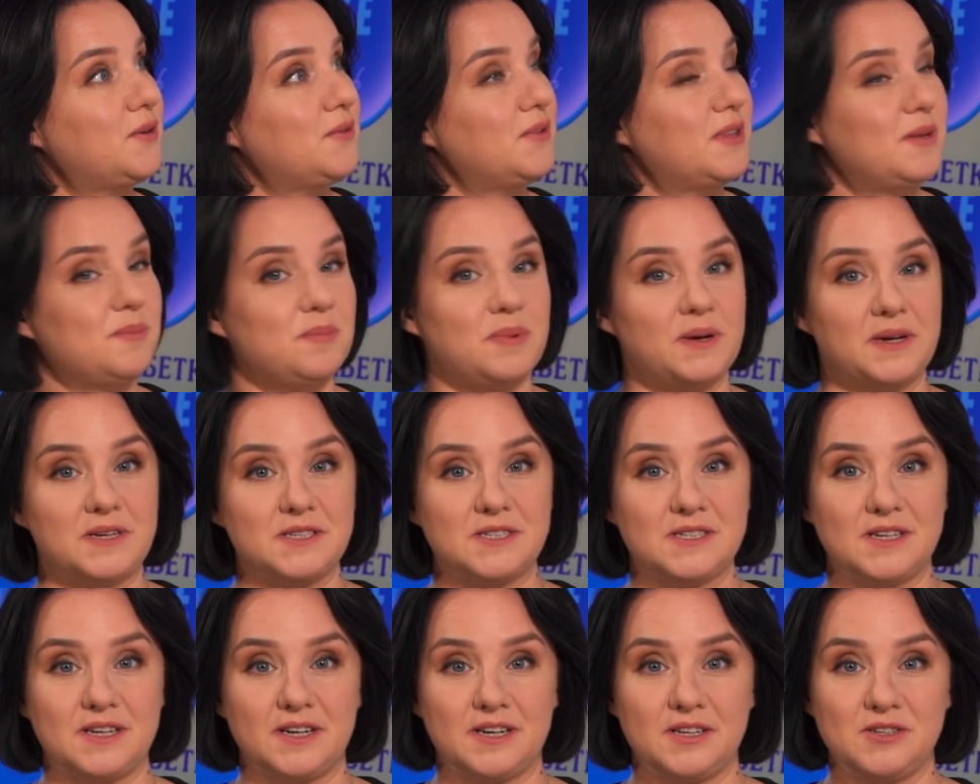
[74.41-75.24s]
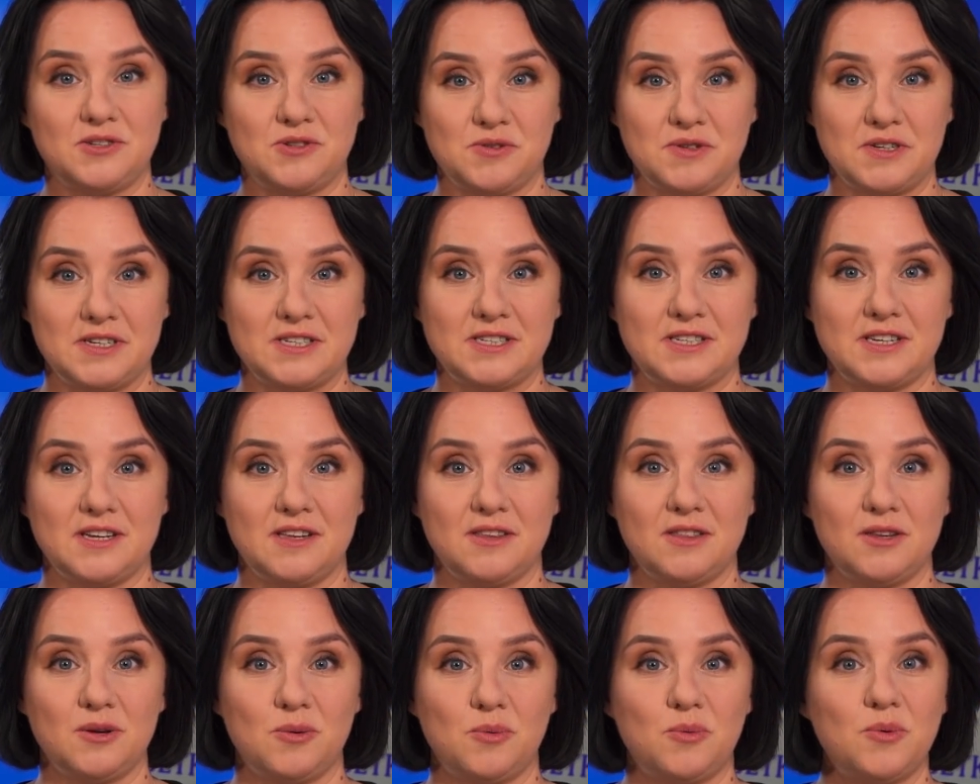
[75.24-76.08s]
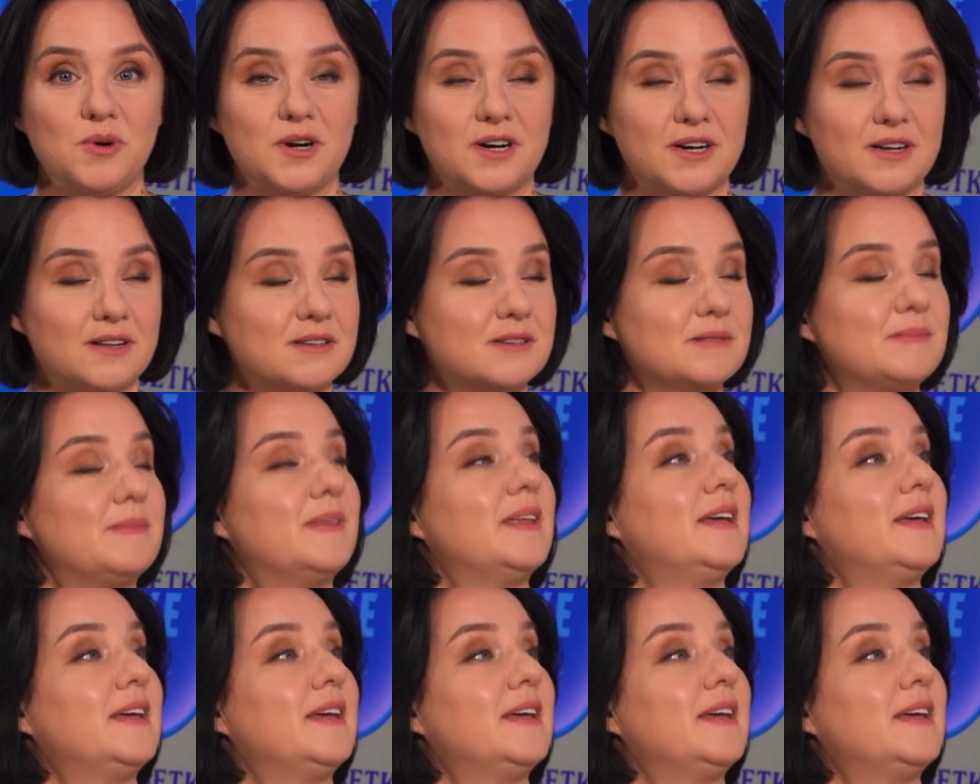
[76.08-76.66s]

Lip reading: of the best countries in the world.